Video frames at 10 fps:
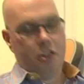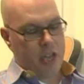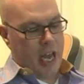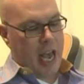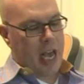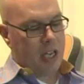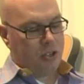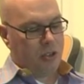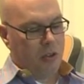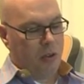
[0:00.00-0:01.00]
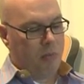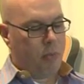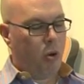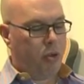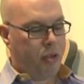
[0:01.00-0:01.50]
that has
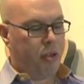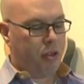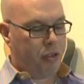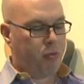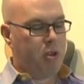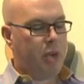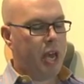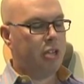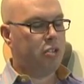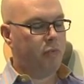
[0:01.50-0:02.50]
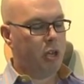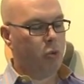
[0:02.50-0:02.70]
both 3 bands of